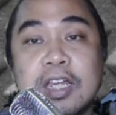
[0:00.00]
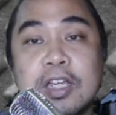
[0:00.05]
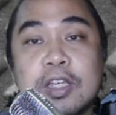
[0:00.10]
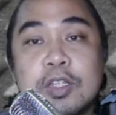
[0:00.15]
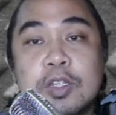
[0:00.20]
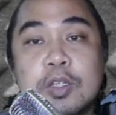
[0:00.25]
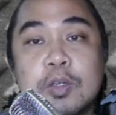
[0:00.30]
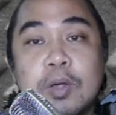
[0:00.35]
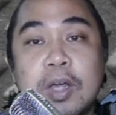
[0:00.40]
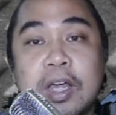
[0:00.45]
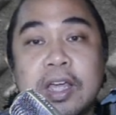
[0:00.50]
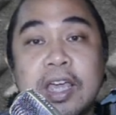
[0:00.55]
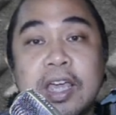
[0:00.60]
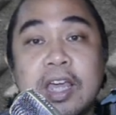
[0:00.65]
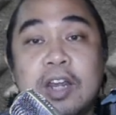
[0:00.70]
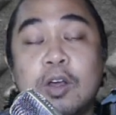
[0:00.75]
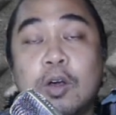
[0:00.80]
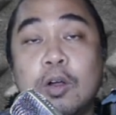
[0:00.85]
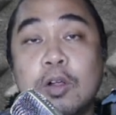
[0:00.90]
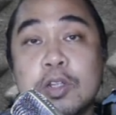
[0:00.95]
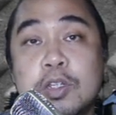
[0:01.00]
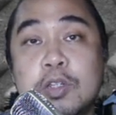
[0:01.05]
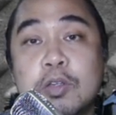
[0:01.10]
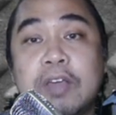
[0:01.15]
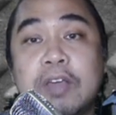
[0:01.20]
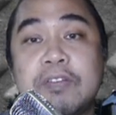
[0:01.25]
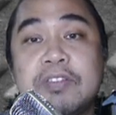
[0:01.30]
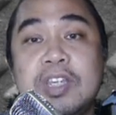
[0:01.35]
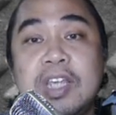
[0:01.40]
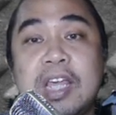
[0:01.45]
So again, also
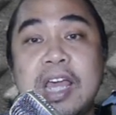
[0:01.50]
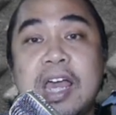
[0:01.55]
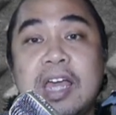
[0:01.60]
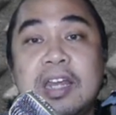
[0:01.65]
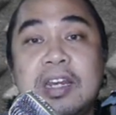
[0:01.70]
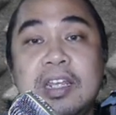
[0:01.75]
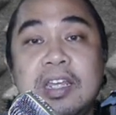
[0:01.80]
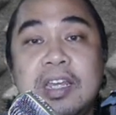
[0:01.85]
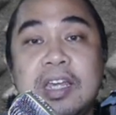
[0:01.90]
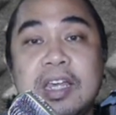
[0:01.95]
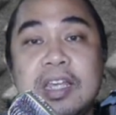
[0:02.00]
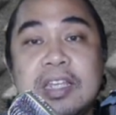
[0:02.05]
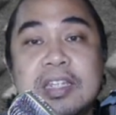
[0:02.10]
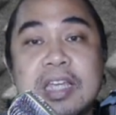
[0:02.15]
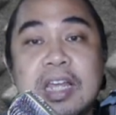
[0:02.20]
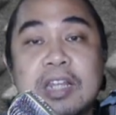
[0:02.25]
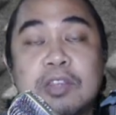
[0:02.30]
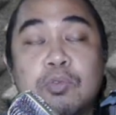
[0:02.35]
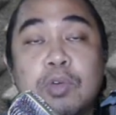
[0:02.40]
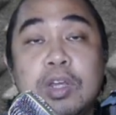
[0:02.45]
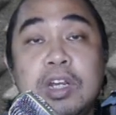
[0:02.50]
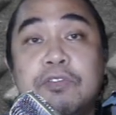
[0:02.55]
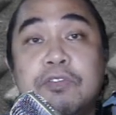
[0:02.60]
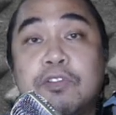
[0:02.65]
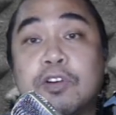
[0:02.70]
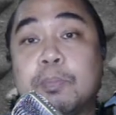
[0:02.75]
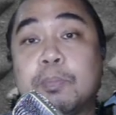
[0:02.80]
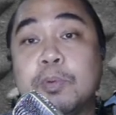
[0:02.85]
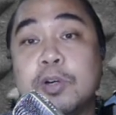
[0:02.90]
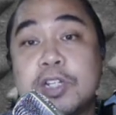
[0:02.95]
FC Annie is at
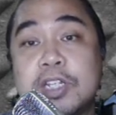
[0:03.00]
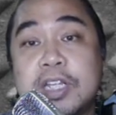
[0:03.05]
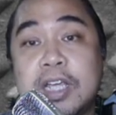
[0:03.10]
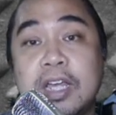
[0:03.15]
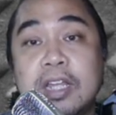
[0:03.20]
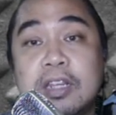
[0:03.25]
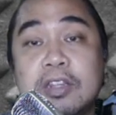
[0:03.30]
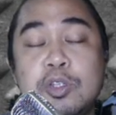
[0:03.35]
24%.